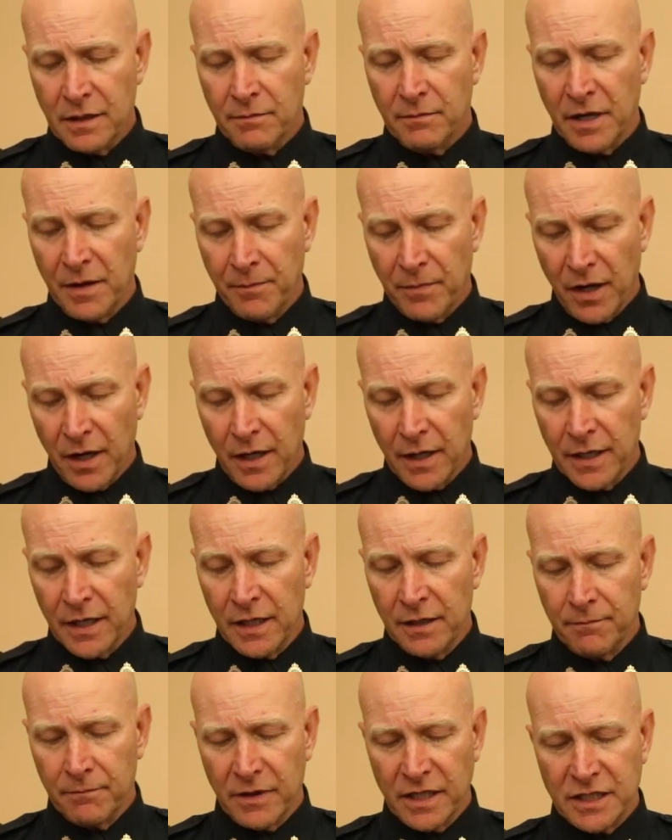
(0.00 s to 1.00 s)
my
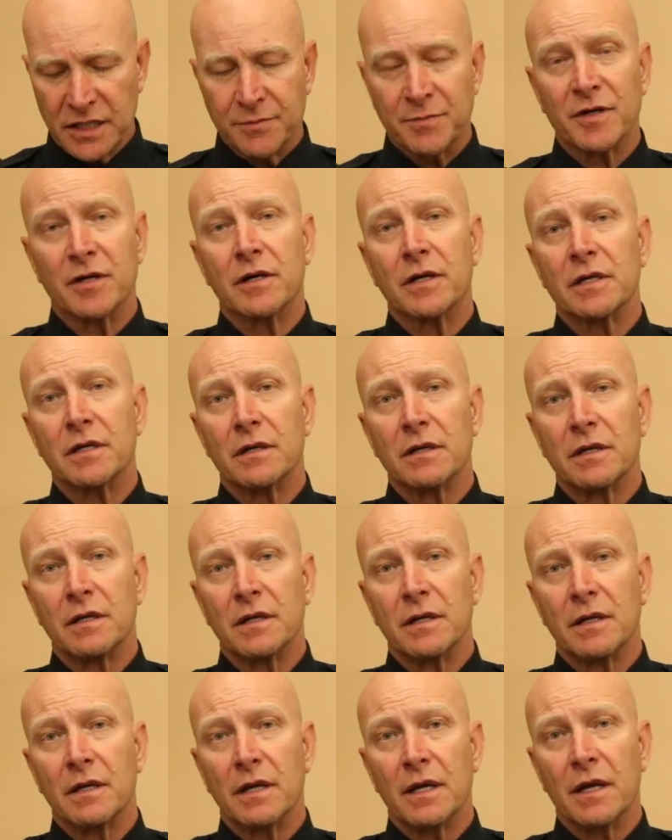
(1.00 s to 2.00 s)
body, my spirit,
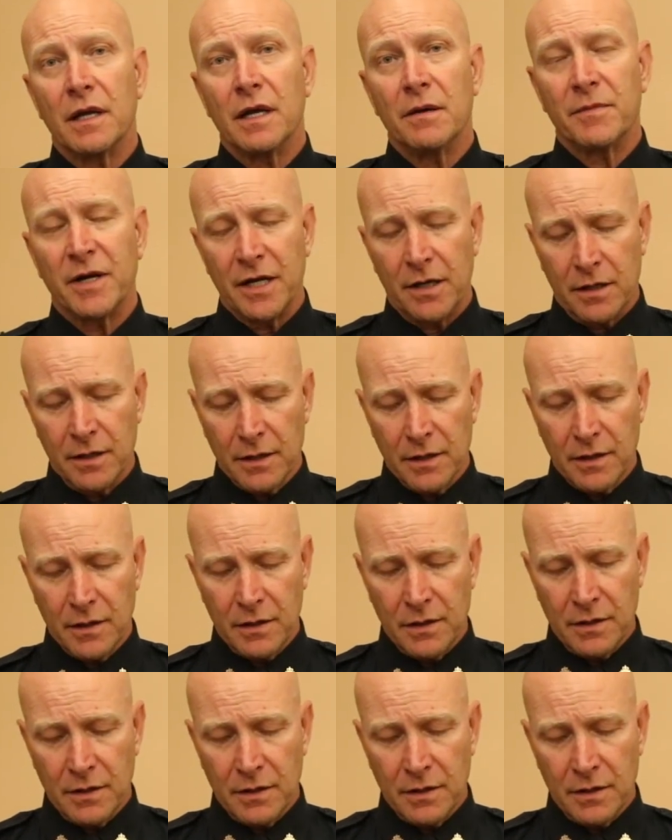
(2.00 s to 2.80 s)
and my heart.